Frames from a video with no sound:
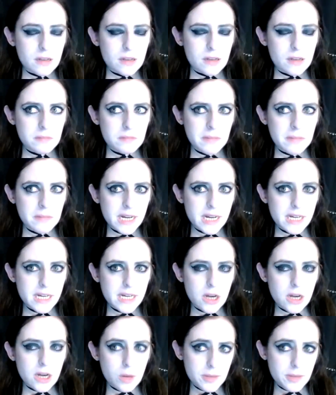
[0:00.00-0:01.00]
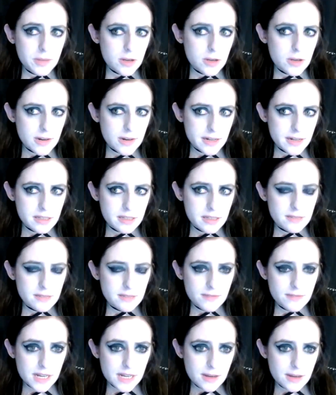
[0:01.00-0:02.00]
my opioid
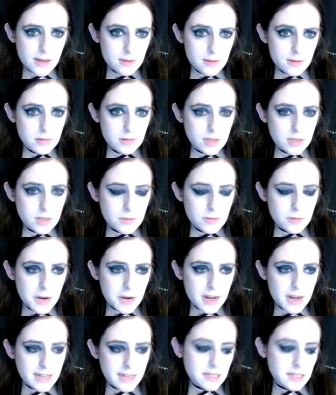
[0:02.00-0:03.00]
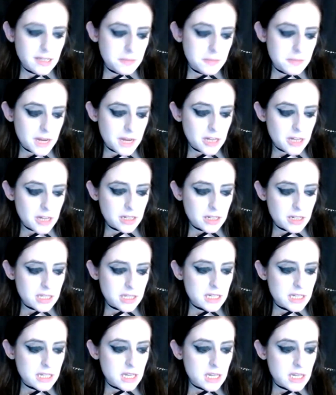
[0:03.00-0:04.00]
videos, where I debunked
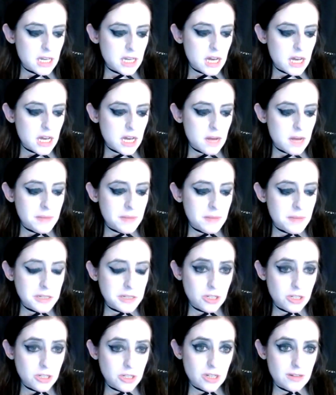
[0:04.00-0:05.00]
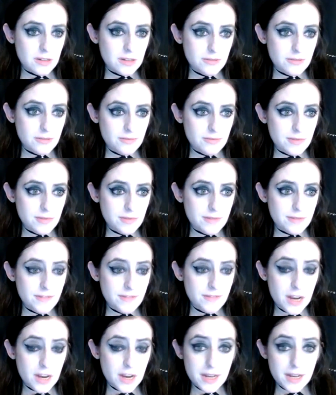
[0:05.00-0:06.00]
a bunch of very
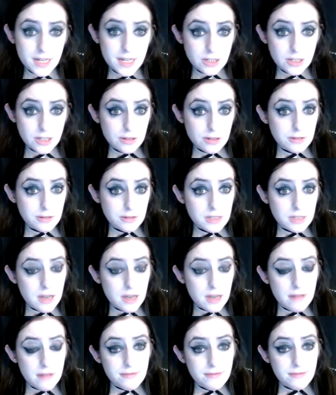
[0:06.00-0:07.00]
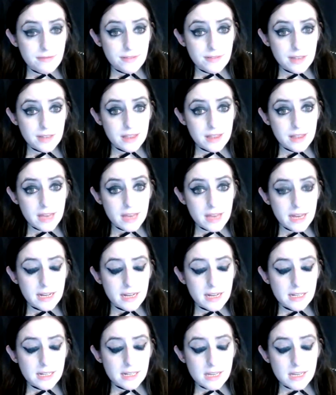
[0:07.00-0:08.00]
untrue stuff that
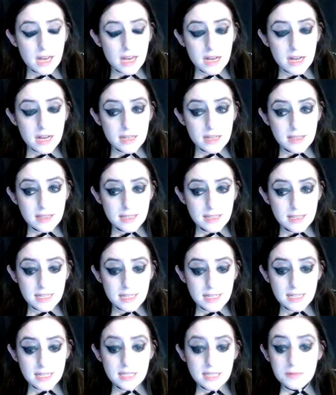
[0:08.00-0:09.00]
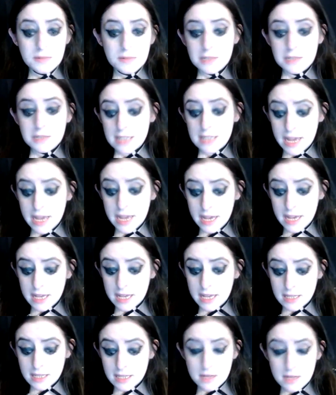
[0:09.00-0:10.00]
the CDC was saying in
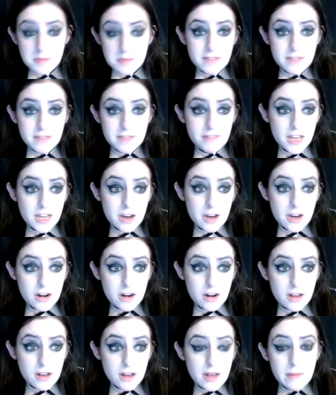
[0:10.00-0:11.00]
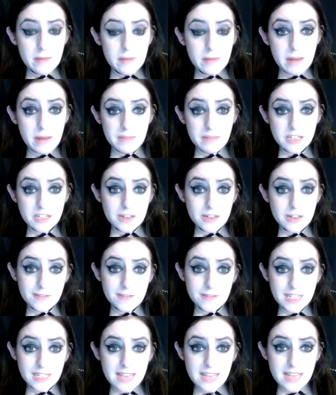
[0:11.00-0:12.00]
some of their public service
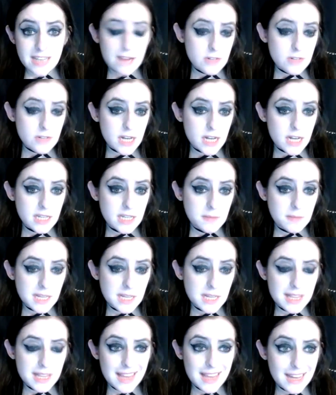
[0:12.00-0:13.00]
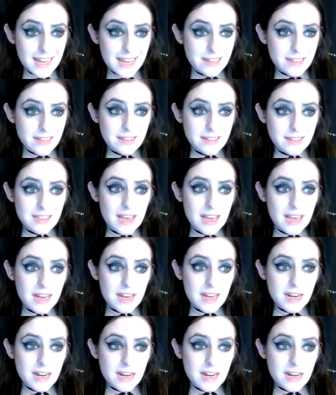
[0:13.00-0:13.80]
advertisement things. And